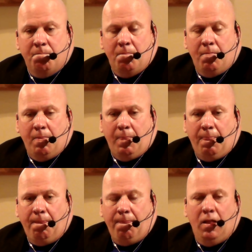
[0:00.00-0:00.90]

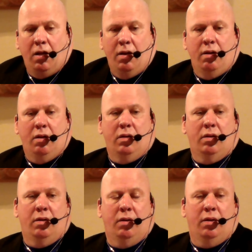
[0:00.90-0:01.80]

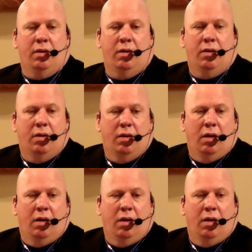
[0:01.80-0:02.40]
[no speech]